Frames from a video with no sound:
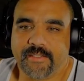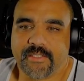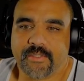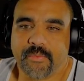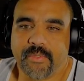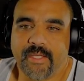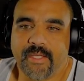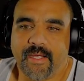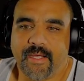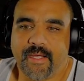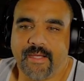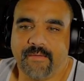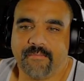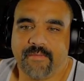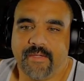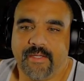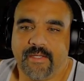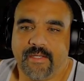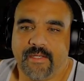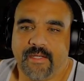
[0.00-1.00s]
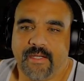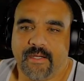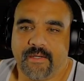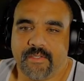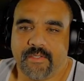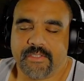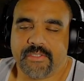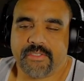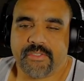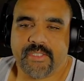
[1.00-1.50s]
So we have
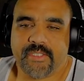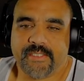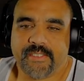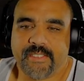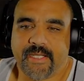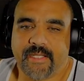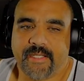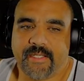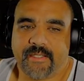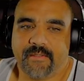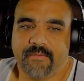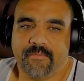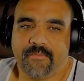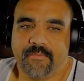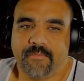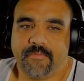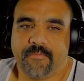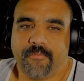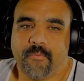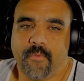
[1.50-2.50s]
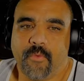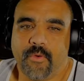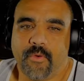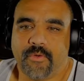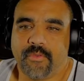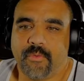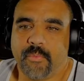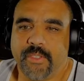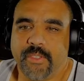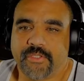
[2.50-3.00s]
110 for
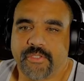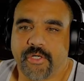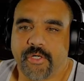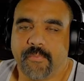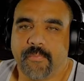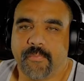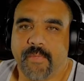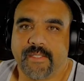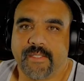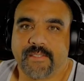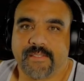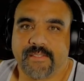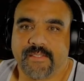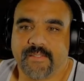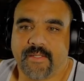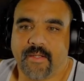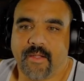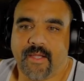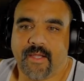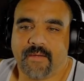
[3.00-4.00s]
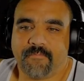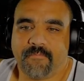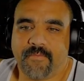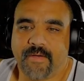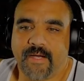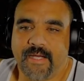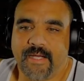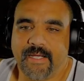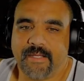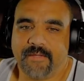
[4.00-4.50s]
the wind turbines at
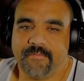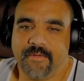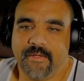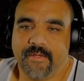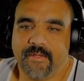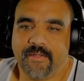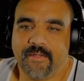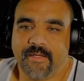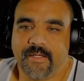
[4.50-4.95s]
5.